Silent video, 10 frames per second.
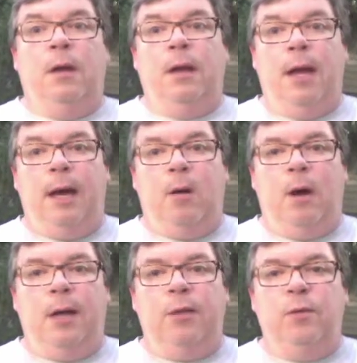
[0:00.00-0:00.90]
Now,
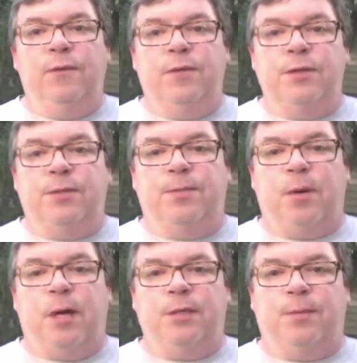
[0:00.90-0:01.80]
onto the revision
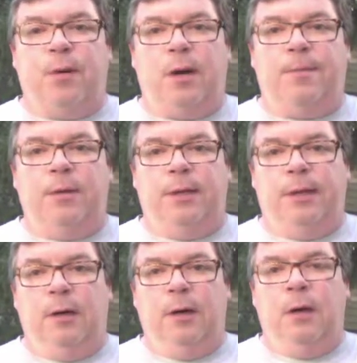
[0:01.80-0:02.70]
project properly here.